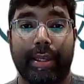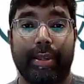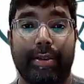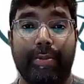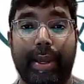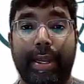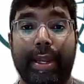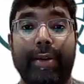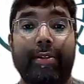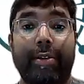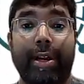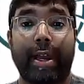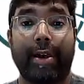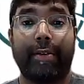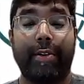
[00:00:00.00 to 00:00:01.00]
You may
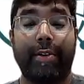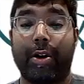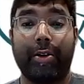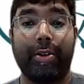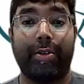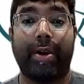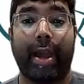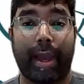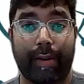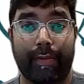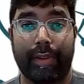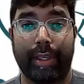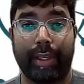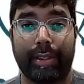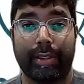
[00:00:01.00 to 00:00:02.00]
never have known you have
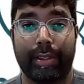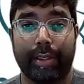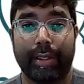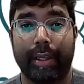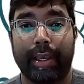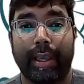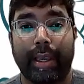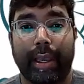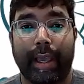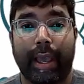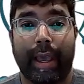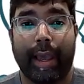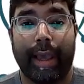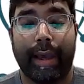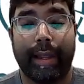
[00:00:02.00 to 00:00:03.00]
these,
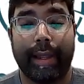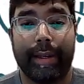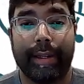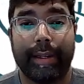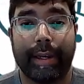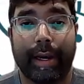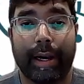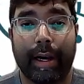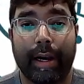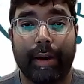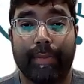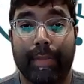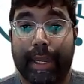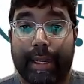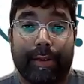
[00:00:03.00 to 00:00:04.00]
and
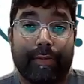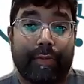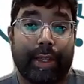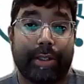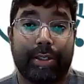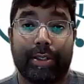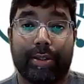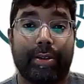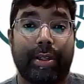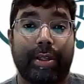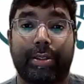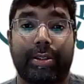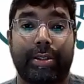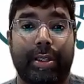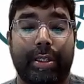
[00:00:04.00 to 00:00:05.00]
if that's you,
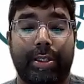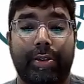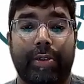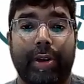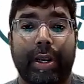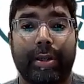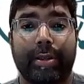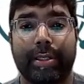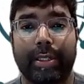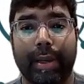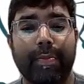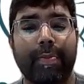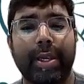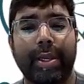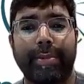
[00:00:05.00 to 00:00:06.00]
that's great.
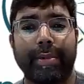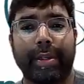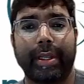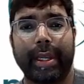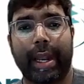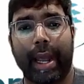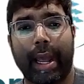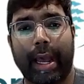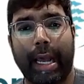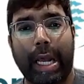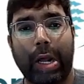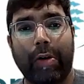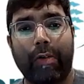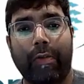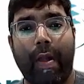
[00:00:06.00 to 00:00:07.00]
Some people can
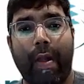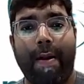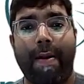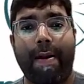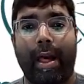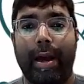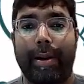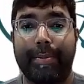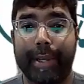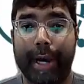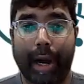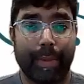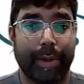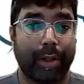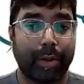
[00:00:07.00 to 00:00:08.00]
have
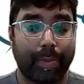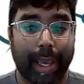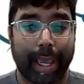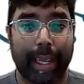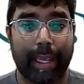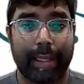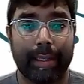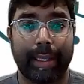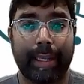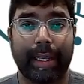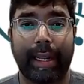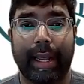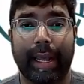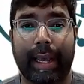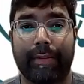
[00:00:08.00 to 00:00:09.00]
abdominal pain. They
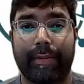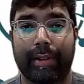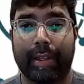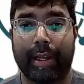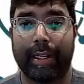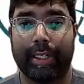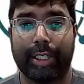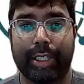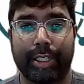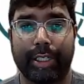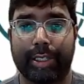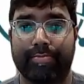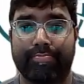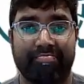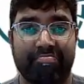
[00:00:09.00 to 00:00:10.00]
can have a lot of
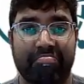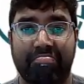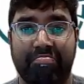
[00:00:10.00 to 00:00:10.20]
just